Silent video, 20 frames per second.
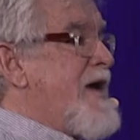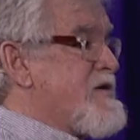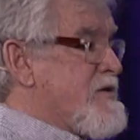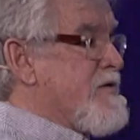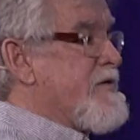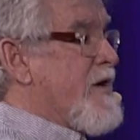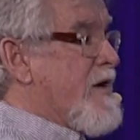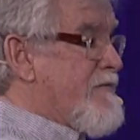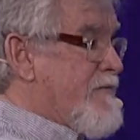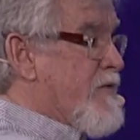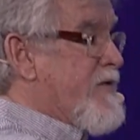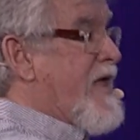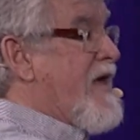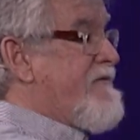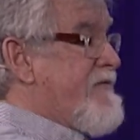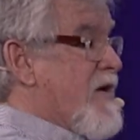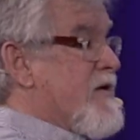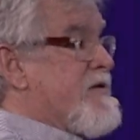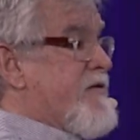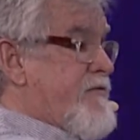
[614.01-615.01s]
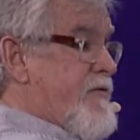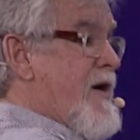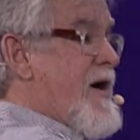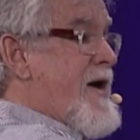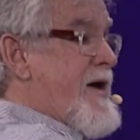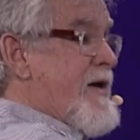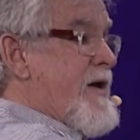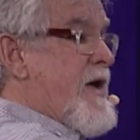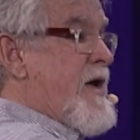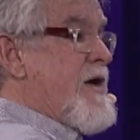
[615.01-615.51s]
so therefore they felt
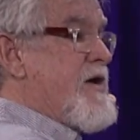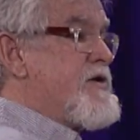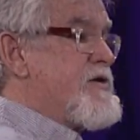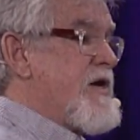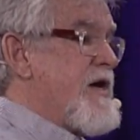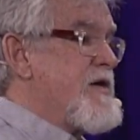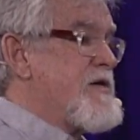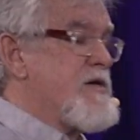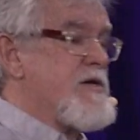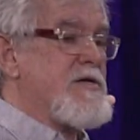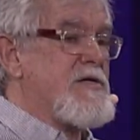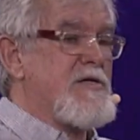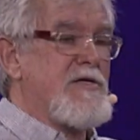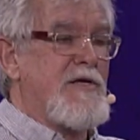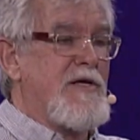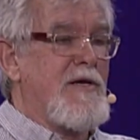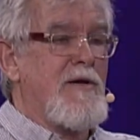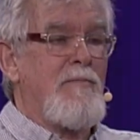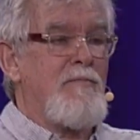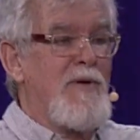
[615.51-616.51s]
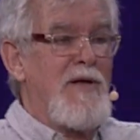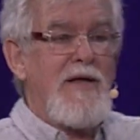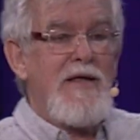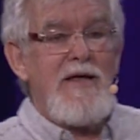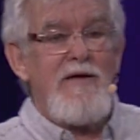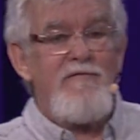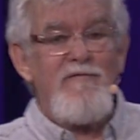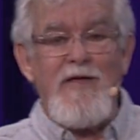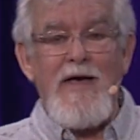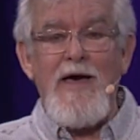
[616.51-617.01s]
afraid. Jesus didn't
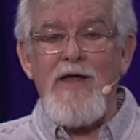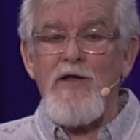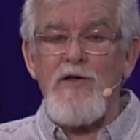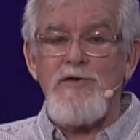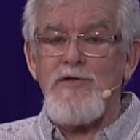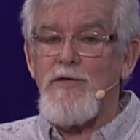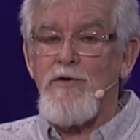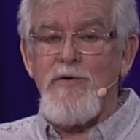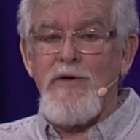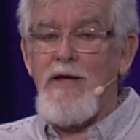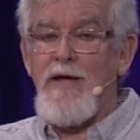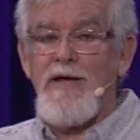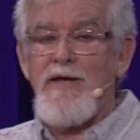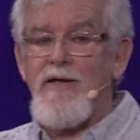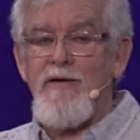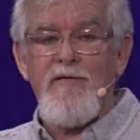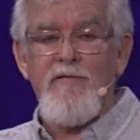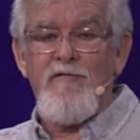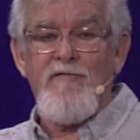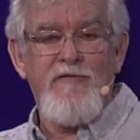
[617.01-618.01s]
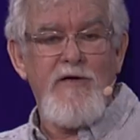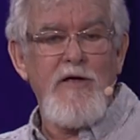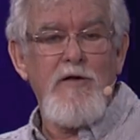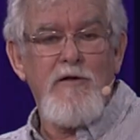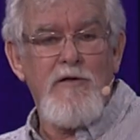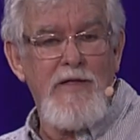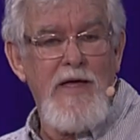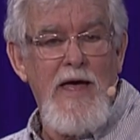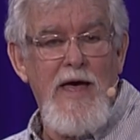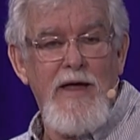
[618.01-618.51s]
believe that, and so he didn't
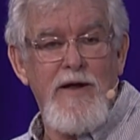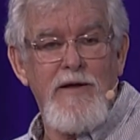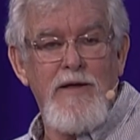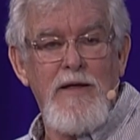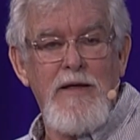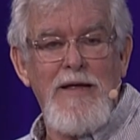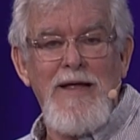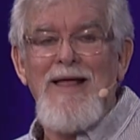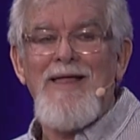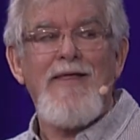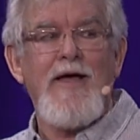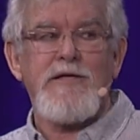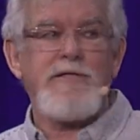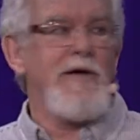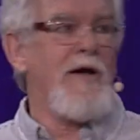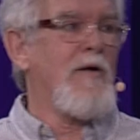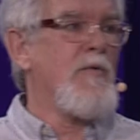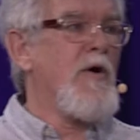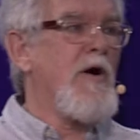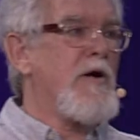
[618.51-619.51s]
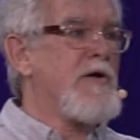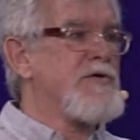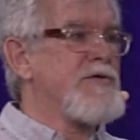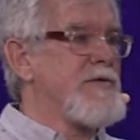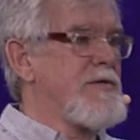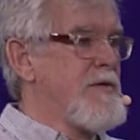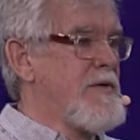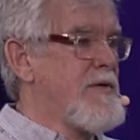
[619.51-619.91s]
feel that. That's how it works.